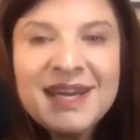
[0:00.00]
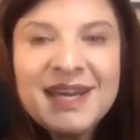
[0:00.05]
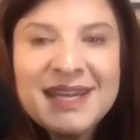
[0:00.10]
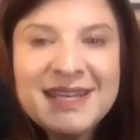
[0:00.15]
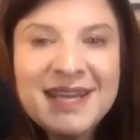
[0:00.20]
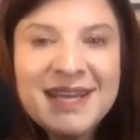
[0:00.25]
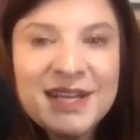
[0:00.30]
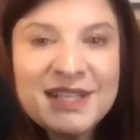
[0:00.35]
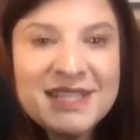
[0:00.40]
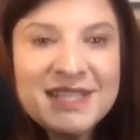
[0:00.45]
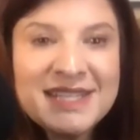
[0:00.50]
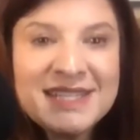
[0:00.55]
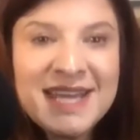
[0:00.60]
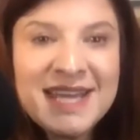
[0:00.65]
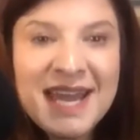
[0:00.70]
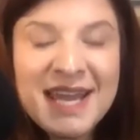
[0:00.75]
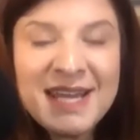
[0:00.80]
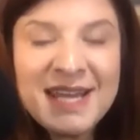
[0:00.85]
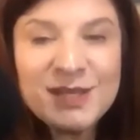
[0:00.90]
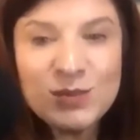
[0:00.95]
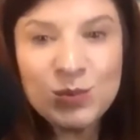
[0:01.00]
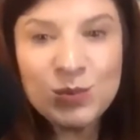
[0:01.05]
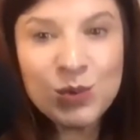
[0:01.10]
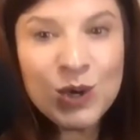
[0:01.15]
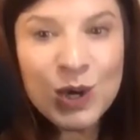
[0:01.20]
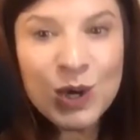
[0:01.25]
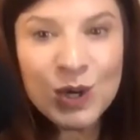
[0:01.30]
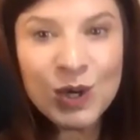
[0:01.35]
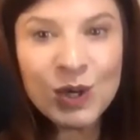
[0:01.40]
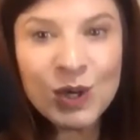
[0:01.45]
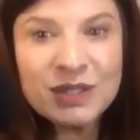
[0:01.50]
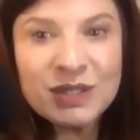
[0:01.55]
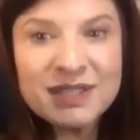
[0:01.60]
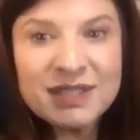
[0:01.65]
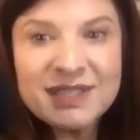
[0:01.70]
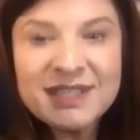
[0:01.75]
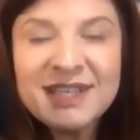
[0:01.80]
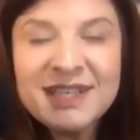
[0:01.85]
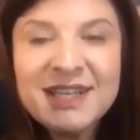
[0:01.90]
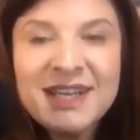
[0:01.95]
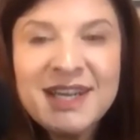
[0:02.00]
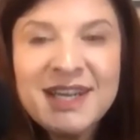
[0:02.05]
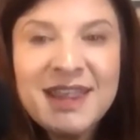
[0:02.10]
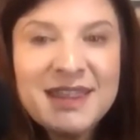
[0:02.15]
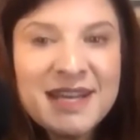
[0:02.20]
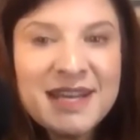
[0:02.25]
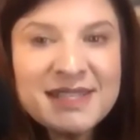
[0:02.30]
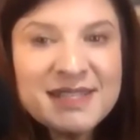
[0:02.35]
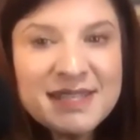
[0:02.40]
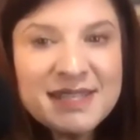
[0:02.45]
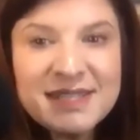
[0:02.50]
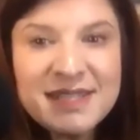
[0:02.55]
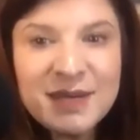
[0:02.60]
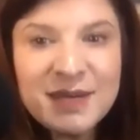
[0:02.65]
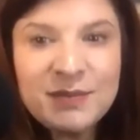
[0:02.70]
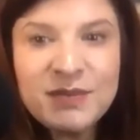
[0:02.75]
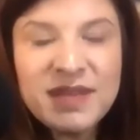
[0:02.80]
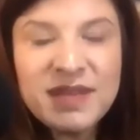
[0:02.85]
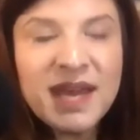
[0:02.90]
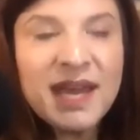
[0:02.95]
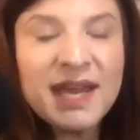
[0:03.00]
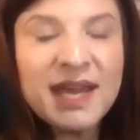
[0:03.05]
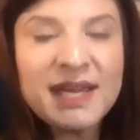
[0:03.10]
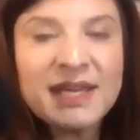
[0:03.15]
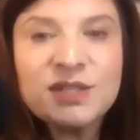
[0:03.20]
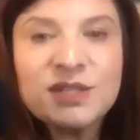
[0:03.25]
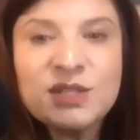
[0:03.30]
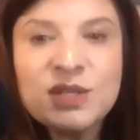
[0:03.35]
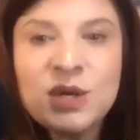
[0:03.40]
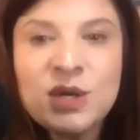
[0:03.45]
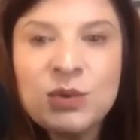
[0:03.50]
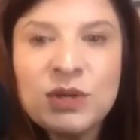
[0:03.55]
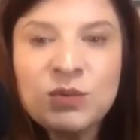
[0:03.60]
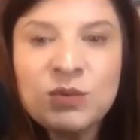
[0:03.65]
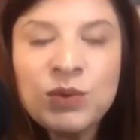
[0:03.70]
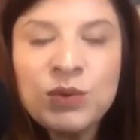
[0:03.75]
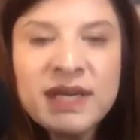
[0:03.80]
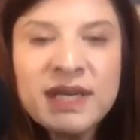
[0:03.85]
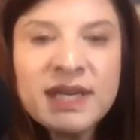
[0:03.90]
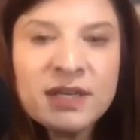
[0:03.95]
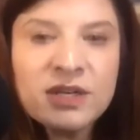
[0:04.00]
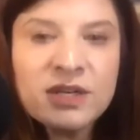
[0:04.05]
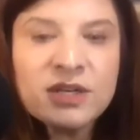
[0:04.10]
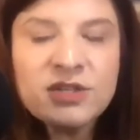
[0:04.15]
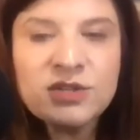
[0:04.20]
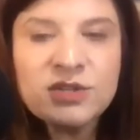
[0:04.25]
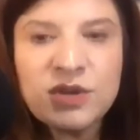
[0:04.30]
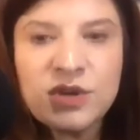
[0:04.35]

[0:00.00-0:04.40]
Now, in today's world, that's the same thing. So when we enter into a